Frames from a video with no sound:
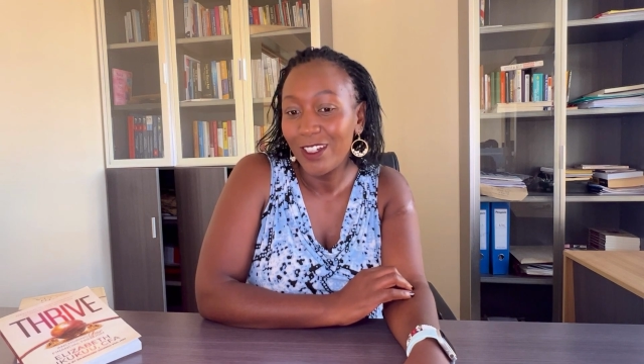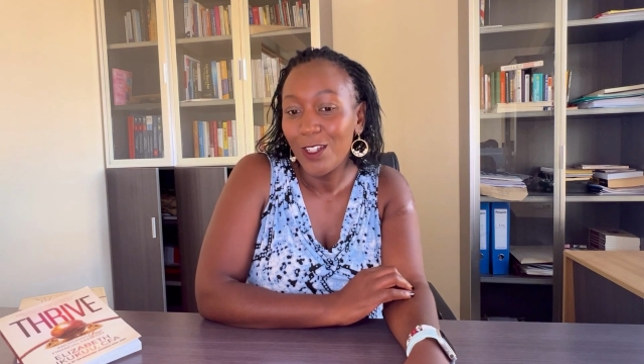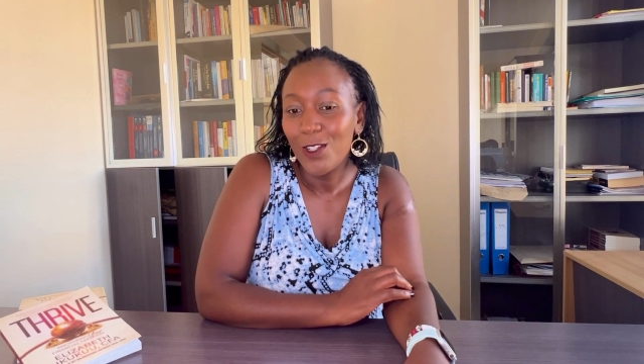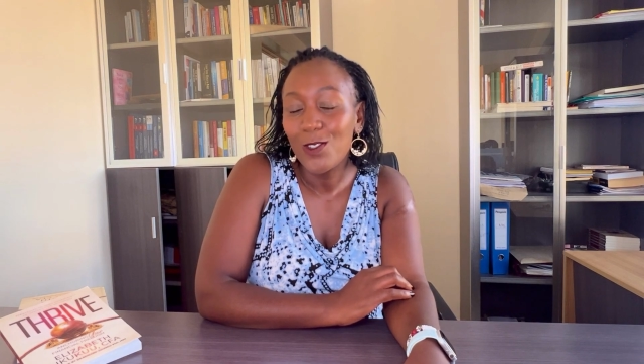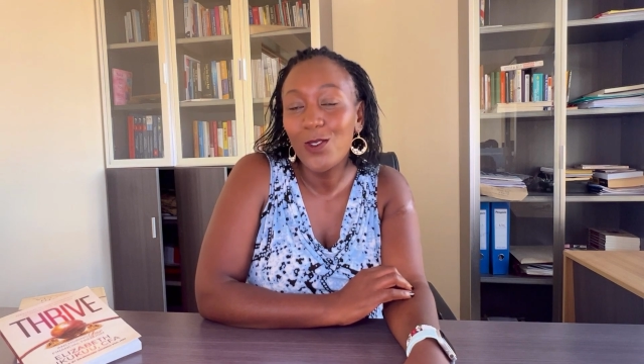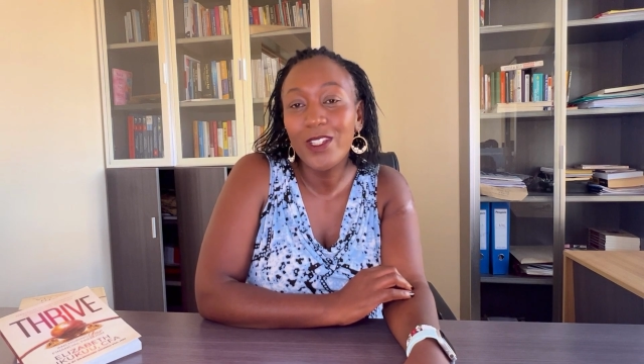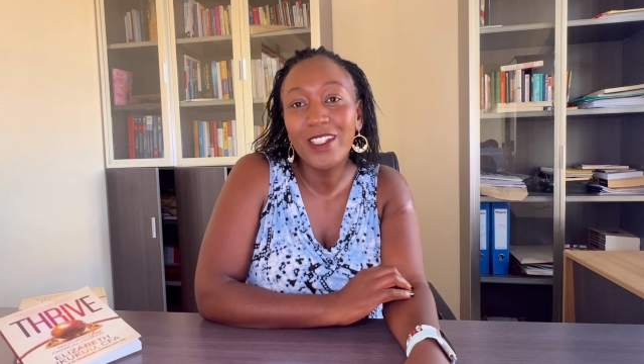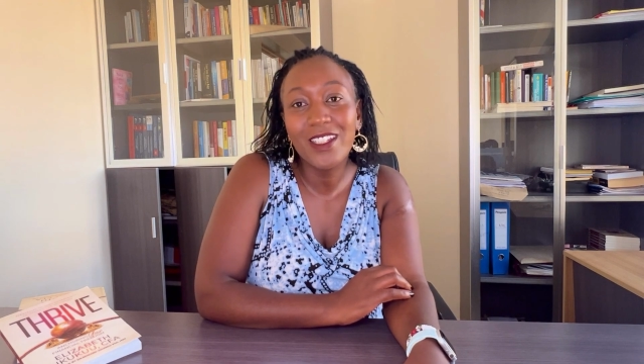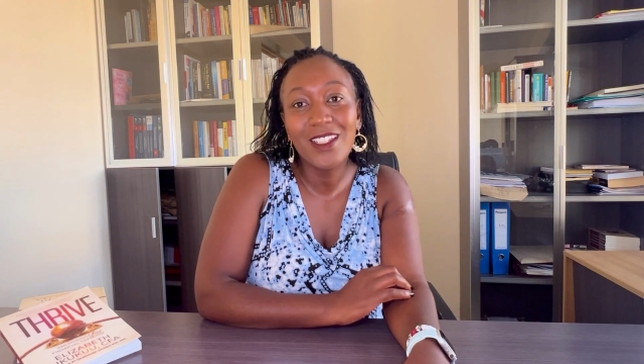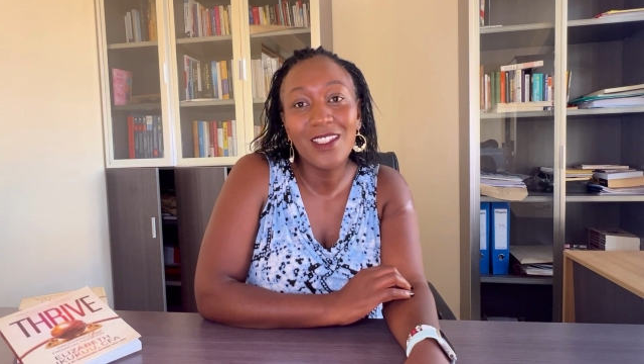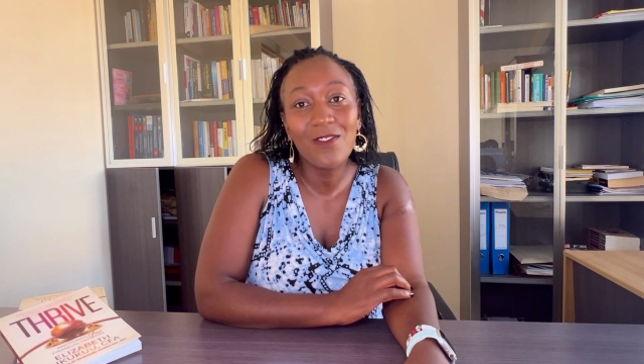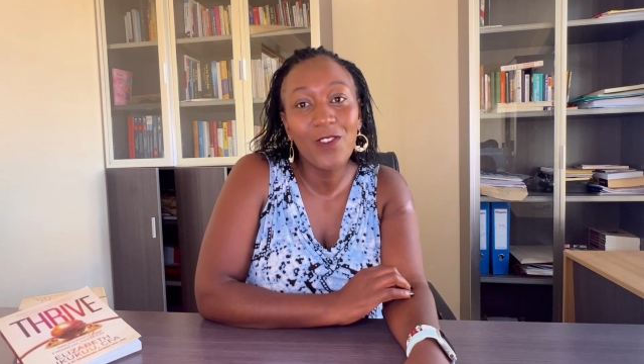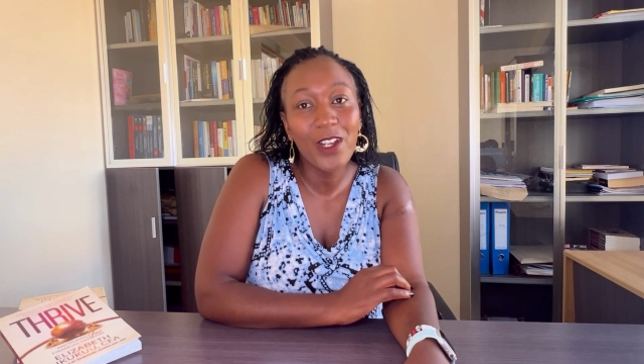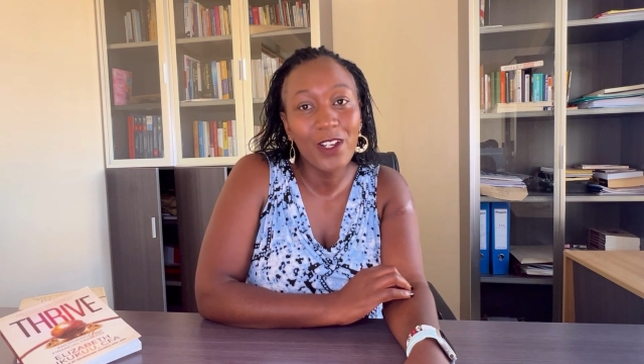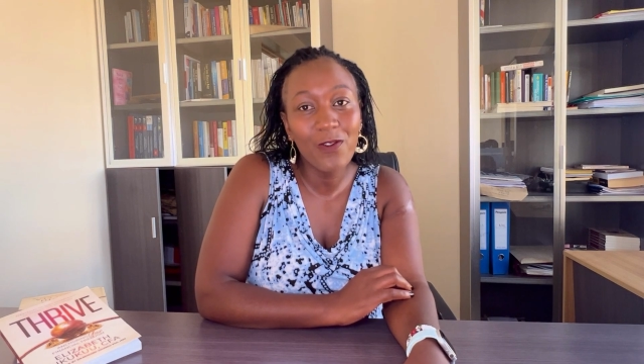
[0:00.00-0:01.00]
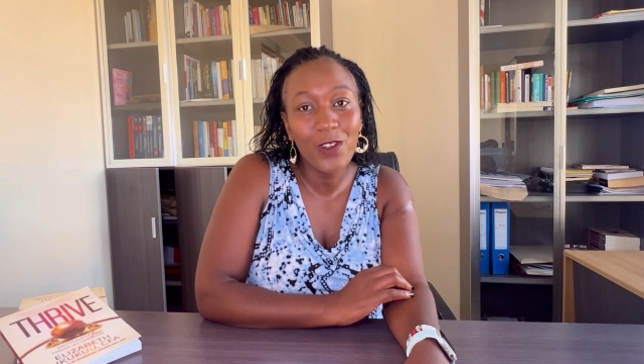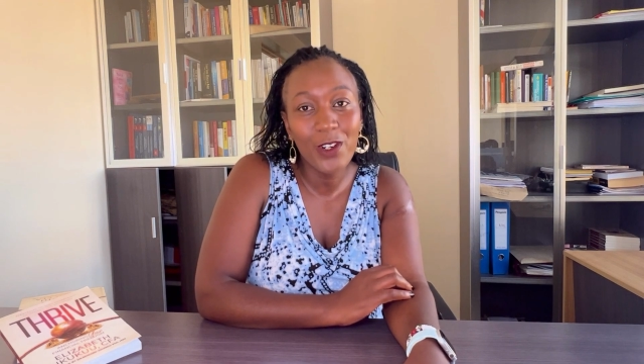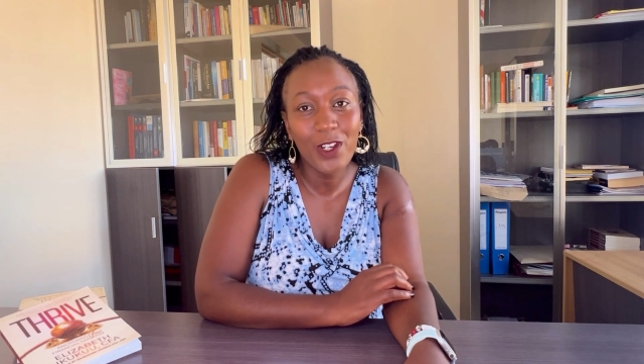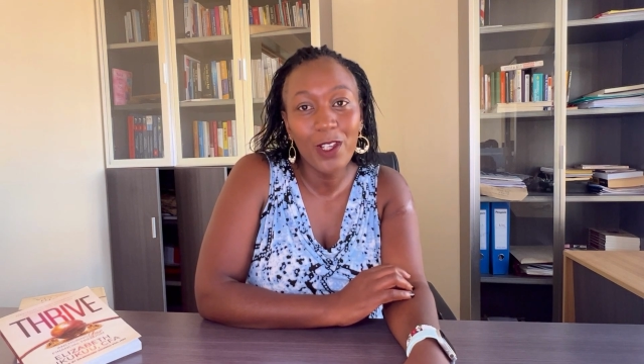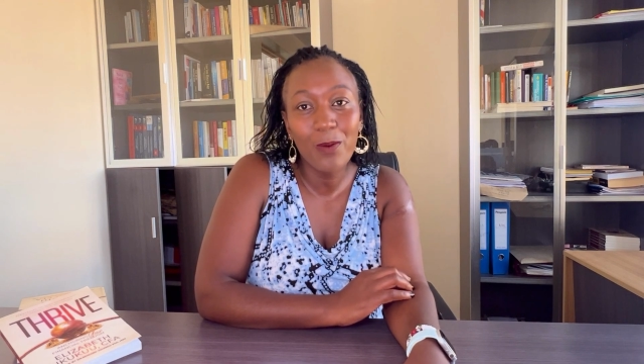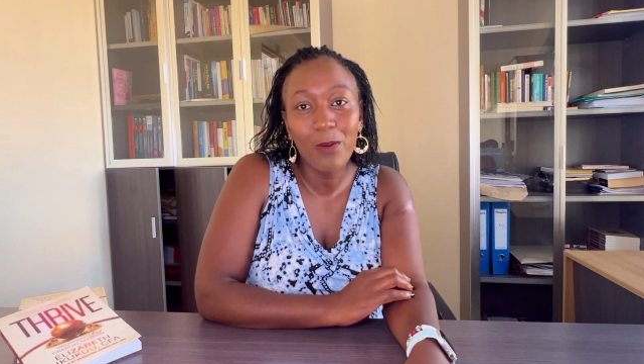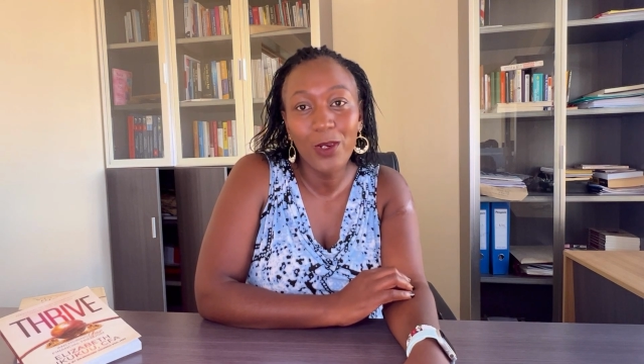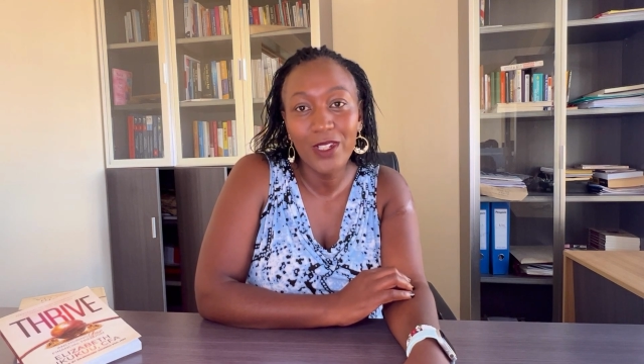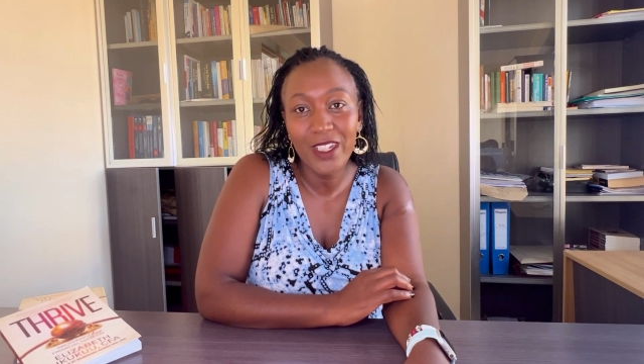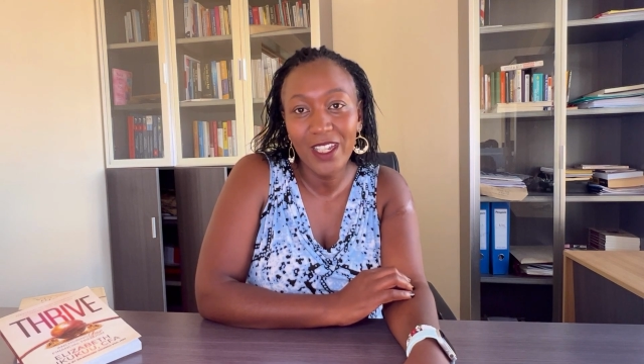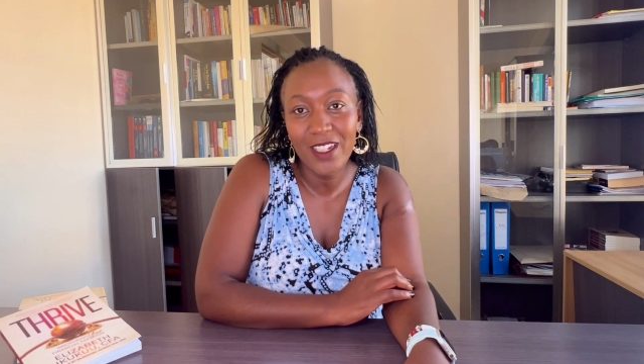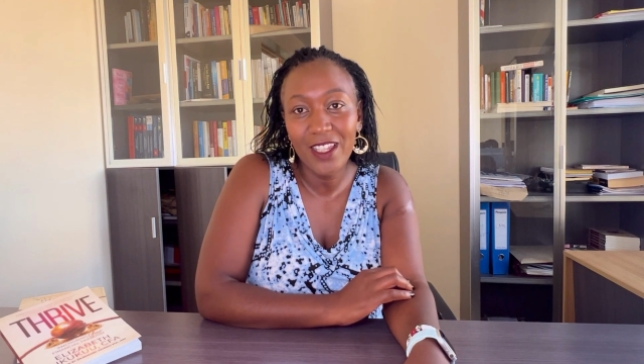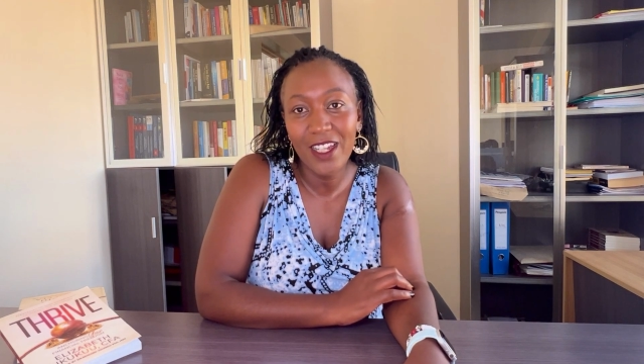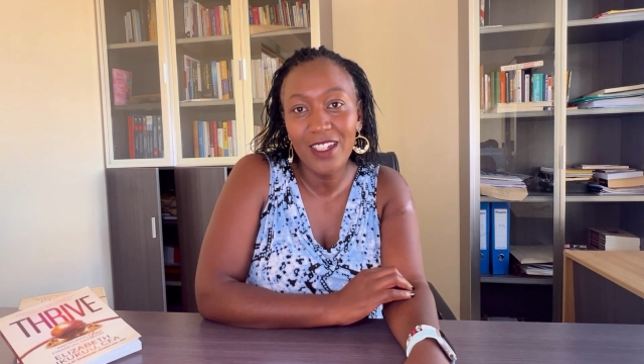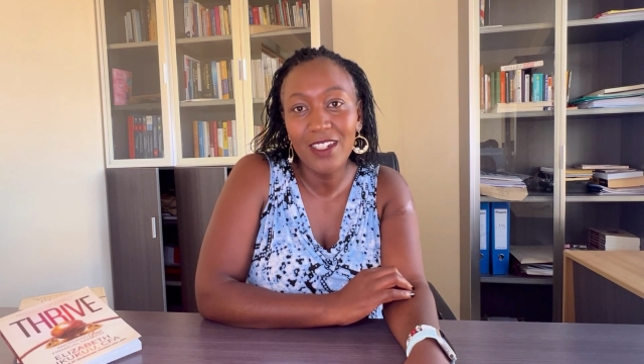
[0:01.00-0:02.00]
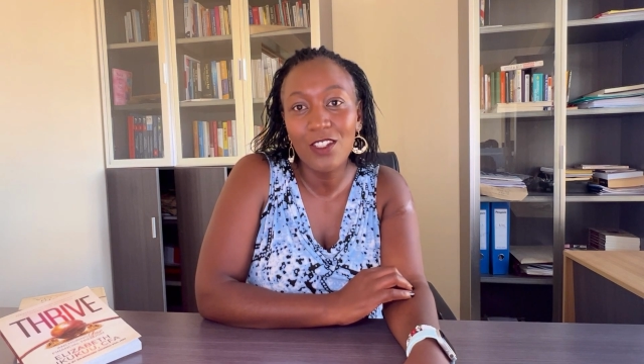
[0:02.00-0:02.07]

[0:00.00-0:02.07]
So it is very, very important that